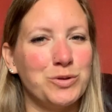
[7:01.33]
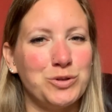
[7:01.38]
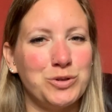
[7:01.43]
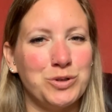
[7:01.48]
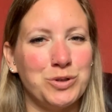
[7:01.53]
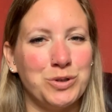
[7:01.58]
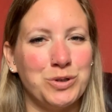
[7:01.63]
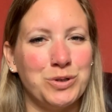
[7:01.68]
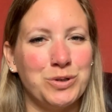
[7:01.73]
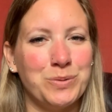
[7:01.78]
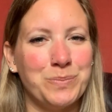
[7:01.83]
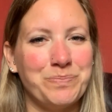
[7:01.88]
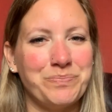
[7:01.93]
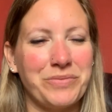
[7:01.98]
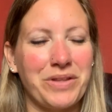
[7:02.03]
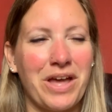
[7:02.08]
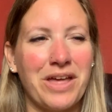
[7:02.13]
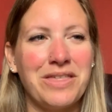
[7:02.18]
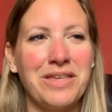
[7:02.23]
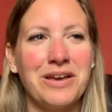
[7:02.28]
sure.
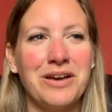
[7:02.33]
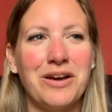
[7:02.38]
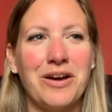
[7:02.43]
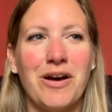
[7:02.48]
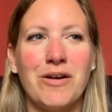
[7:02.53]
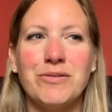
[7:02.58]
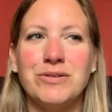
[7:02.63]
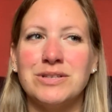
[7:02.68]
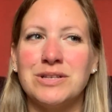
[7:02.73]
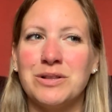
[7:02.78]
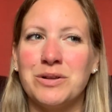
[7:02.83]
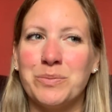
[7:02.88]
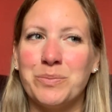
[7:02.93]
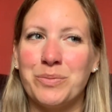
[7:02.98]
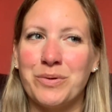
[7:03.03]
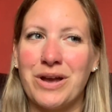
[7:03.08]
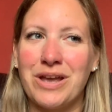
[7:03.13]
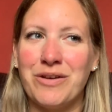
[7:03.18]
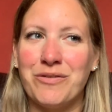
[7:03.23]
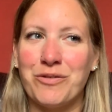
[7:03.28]
I think I was a lot
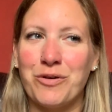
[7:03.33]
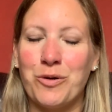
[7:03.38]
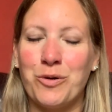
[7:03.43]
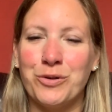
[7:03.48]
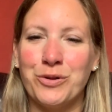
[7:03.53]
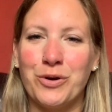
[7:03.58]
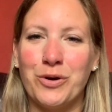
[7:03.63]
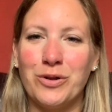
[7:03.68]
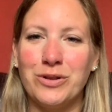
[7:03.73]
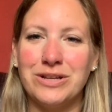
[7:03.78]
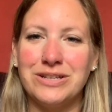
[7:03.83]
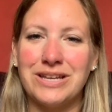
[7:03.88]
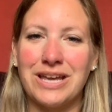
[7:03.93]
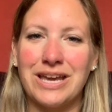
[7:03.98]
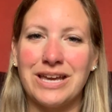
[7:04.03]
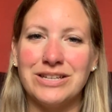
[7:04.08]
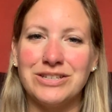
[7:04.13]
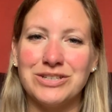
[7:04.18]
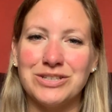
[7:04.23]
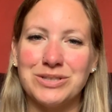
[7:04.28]
braver on
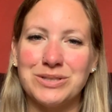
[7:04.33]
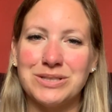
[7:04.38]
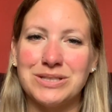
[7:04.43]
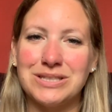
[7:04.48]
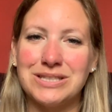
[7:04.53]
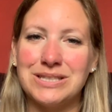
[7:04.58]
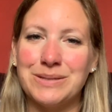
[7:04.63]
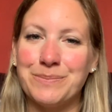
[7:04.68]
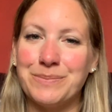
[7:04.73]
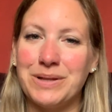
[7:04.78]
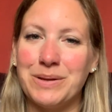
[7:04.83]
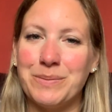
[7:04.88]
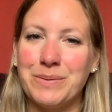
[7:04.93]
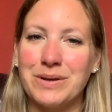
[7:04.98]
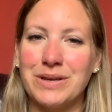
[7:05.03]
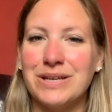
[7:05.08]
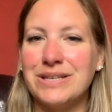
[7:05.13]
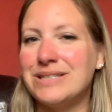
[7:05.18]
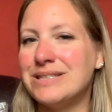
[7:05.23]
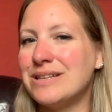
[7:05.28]
holiday, just simply
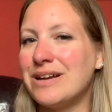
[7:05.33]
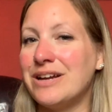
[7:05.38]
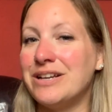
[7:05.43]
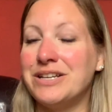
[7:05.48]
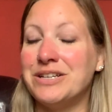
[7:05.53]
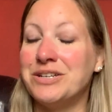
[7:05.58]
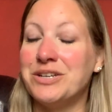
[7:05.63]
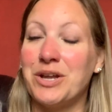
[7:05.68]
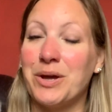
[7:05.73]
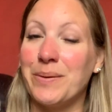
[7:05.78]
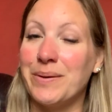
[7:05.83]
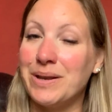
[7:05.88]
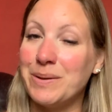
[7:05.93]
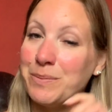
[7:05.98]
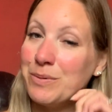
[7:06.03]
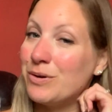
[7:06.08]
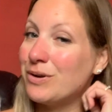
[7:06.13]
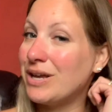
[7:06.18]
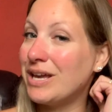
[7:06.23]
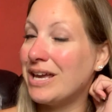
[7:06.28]
because I didn't know
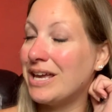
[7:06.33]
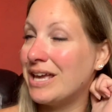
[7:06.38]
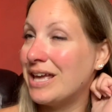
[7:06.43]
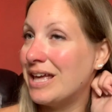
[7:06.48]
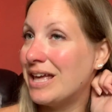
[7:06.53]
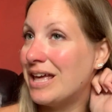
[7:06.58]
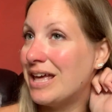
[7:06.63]
anybody.